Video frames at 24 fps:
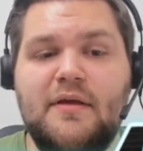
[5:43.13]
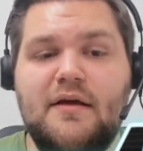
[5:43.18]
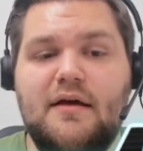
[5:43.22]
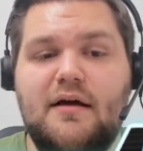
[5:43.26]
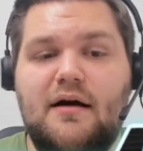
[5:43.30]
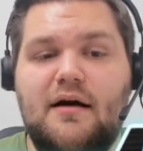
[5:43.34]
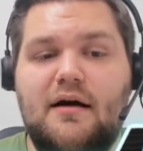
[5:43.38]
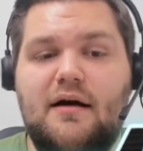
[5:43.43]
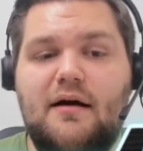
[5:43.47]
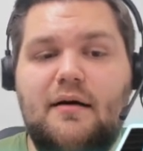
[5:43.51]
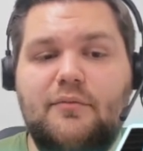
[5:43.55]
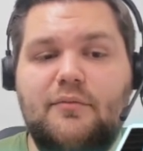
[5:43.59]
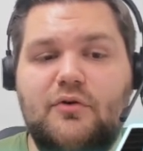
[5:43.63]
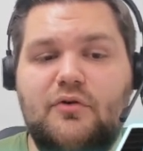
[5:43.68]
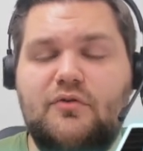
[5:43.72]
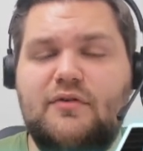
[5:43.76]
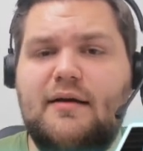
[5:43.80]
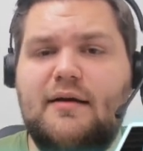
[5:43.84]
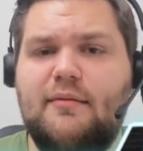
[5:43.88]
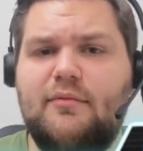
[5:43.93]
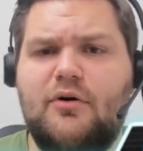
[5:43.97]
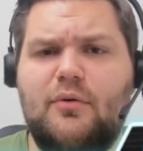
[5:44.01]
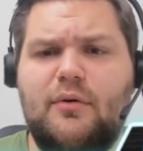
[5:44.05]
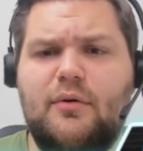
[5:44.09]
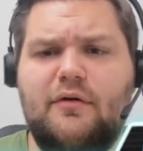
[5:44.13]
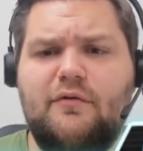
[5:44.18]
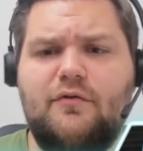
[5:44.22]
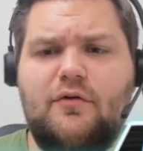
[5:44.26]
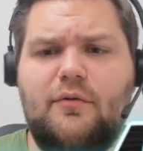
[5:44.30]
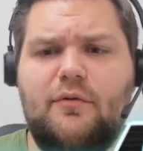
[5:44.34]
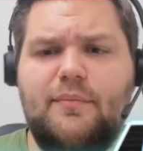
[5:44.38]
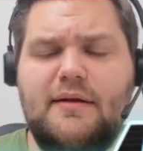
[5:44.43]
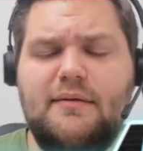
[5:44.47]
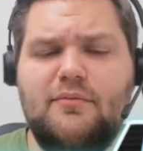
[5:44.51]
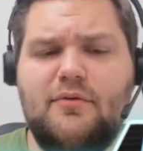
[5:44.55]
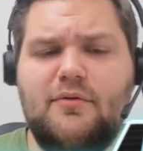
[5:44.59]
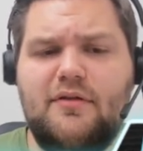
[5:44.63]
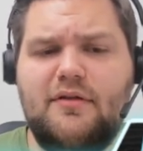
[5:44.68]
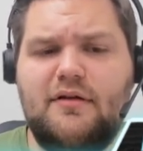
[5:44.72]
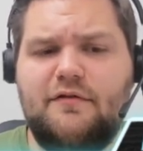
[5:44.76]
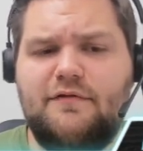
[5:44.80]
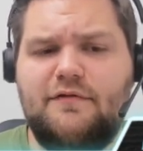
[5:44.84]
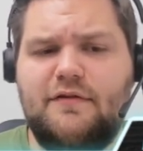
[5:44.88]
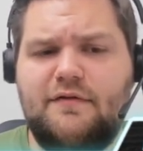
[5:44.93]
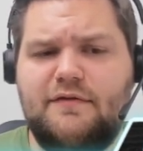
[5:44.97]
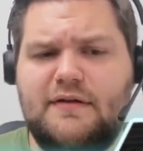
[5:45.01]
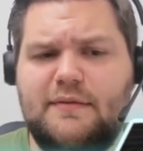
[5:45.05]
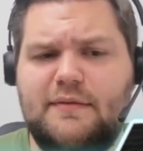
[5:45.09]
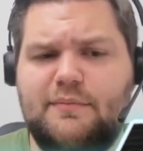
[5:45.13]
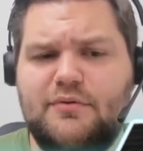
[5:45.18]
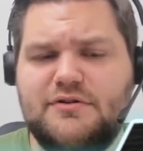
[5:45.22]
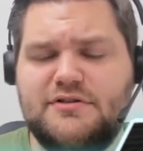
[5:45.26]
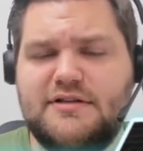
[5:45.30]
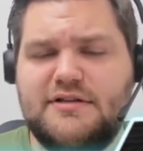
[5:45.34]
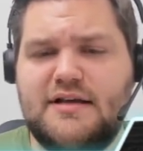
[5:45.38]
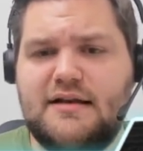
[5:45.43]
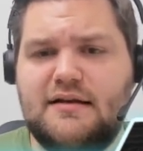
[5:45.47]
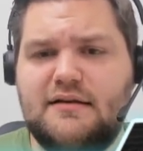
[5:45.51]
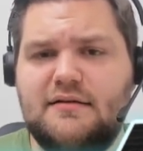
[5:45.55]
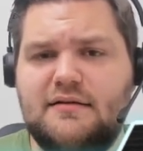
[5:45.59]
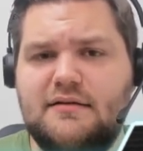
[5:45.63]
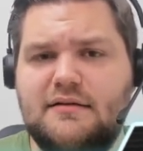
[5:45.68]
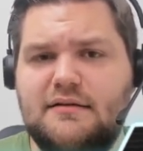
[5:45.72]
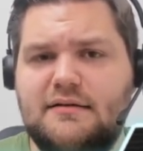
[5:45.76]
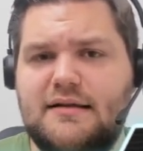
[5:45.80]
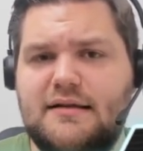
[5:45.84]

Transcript: You see I'm going for a bit more than 50%.